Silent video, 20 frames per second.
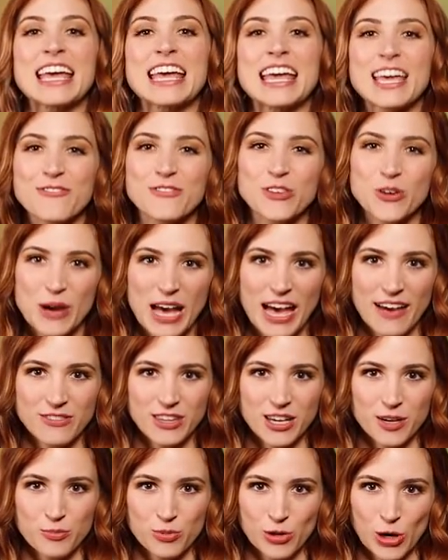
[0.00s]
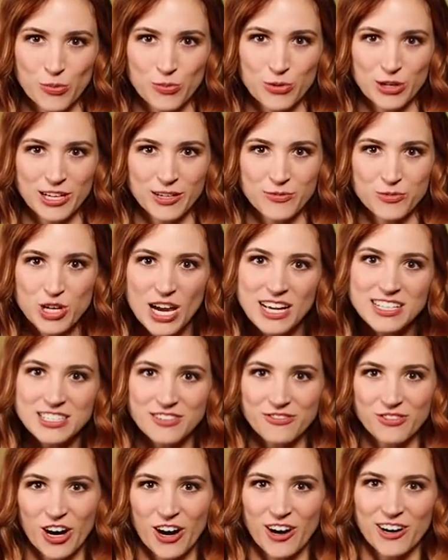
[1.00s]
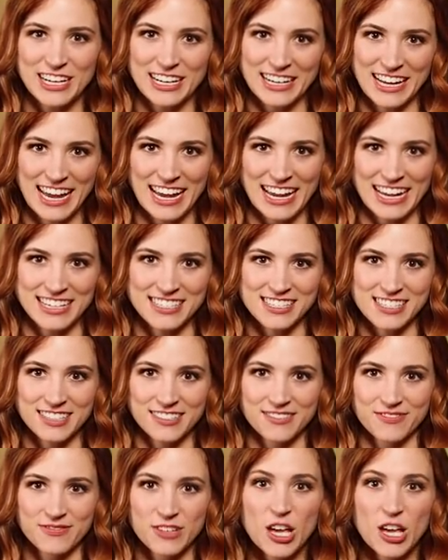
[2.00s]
if you have the appropriate objective card in hand.